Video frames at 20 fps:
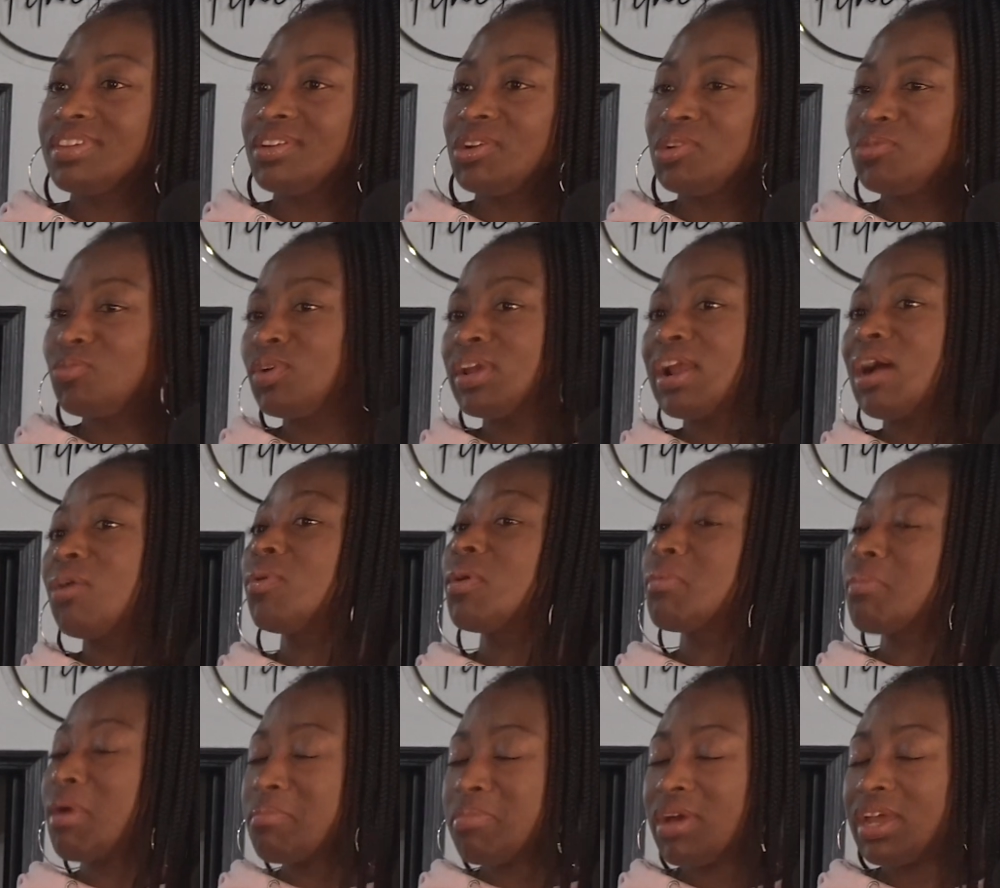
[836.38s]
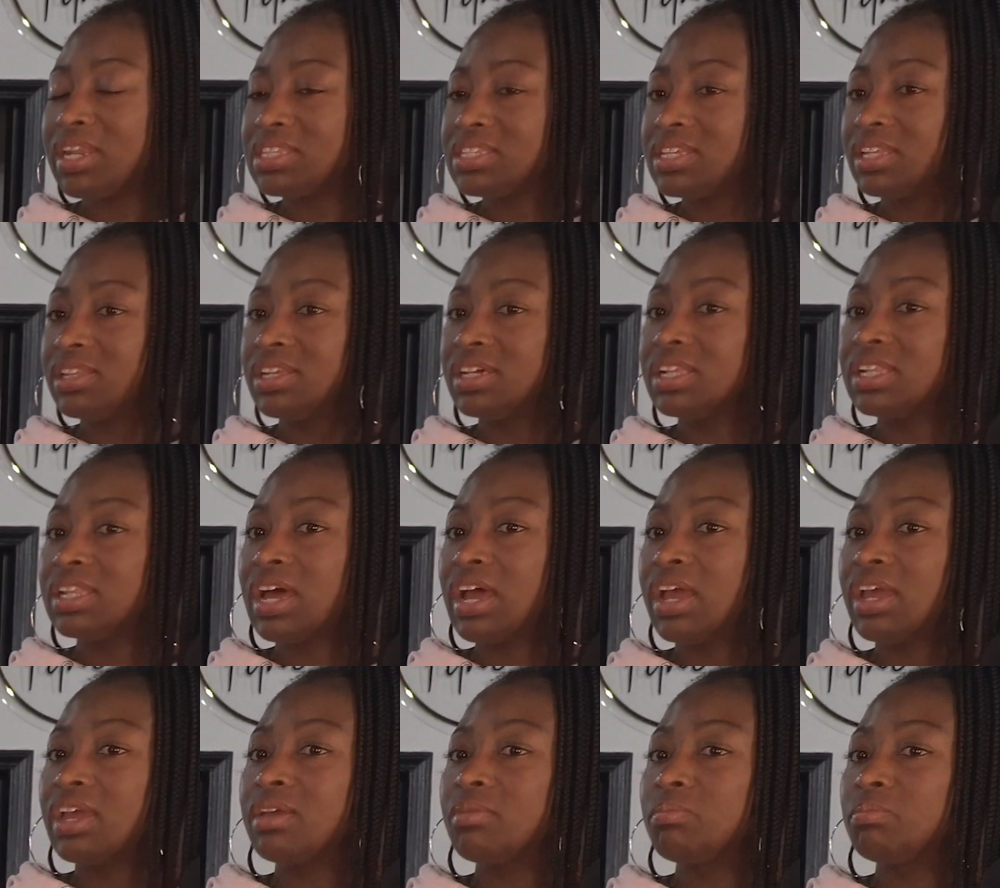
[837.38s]
or what I want my body to look
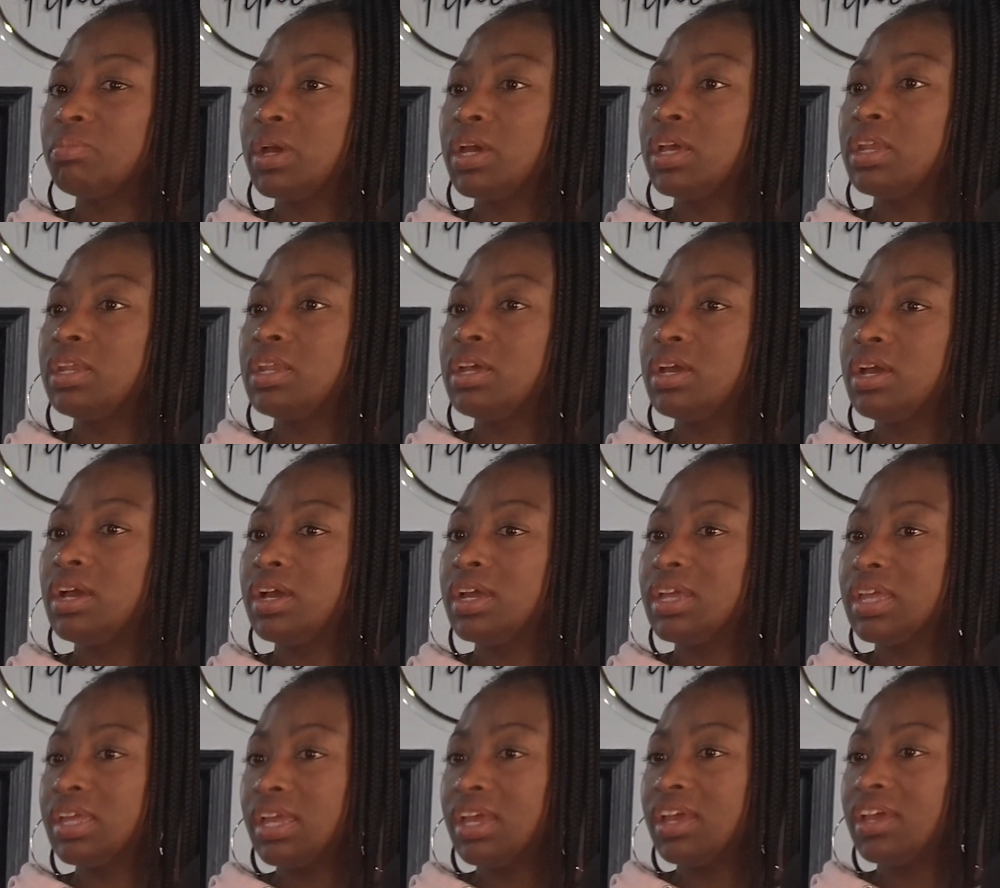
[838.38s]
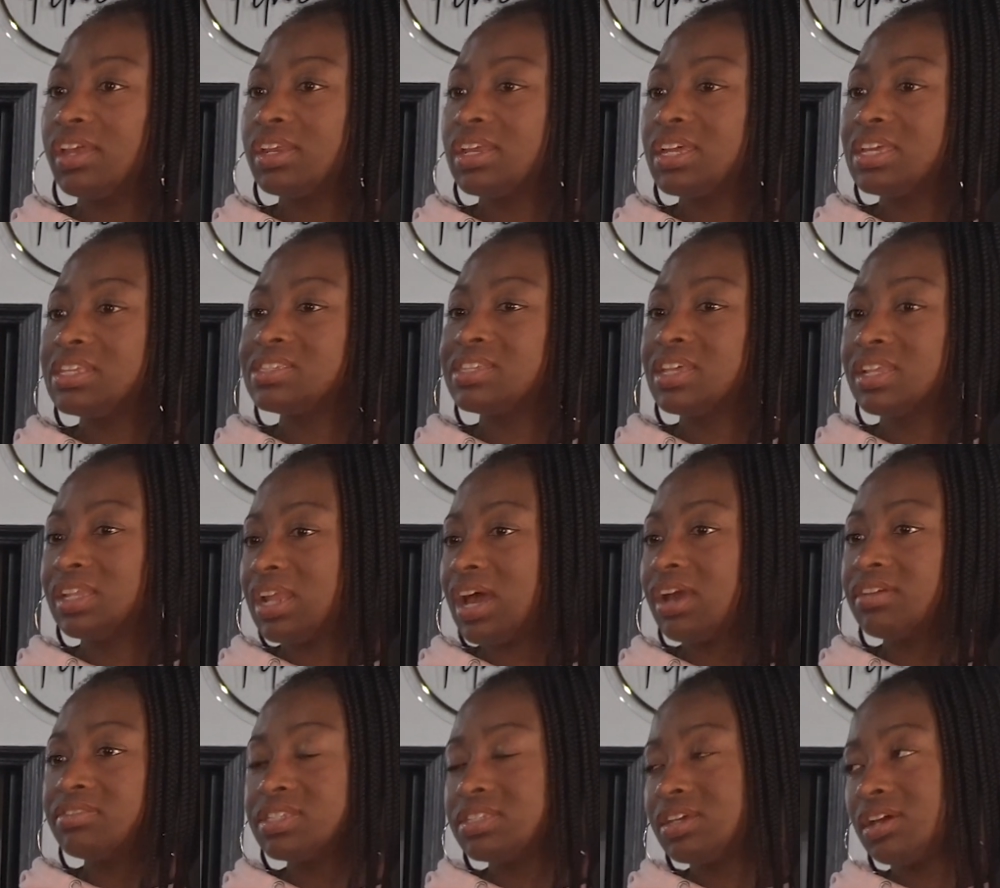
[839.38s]
like. Right. But again, it's a
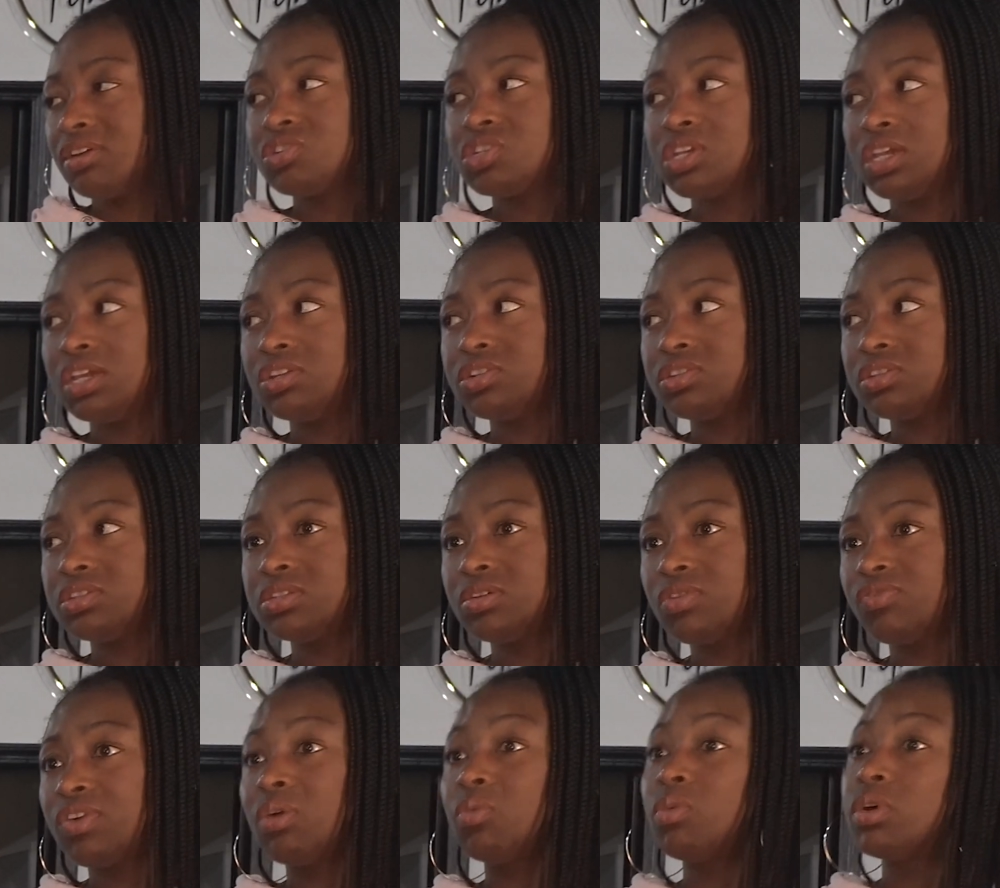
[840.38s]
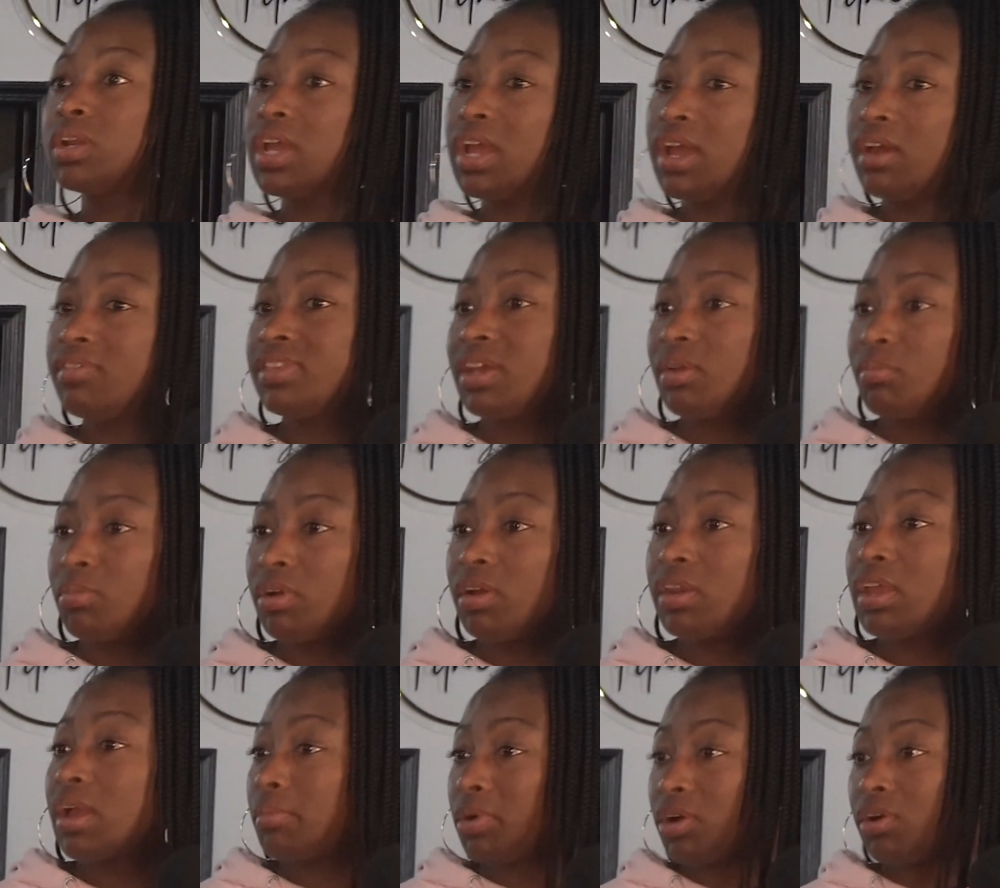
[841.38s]
lifestyle change, and so if I want to have that
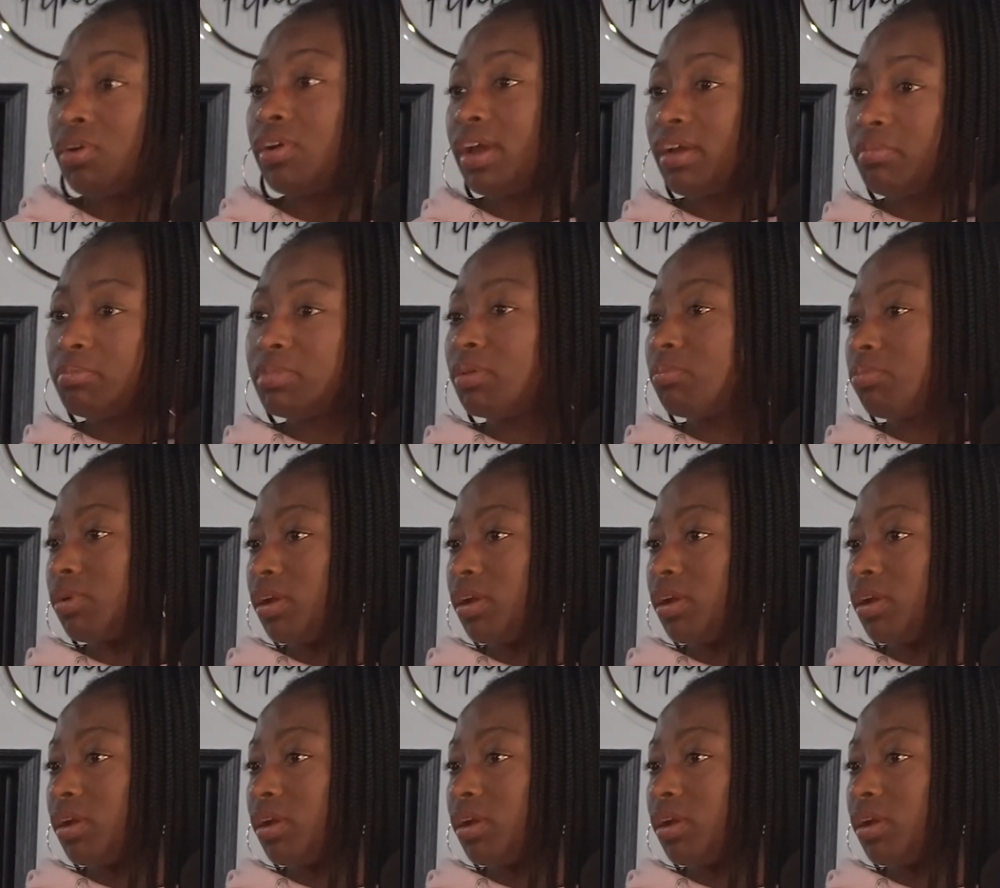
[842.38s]
brownie, I'm gonna go have me a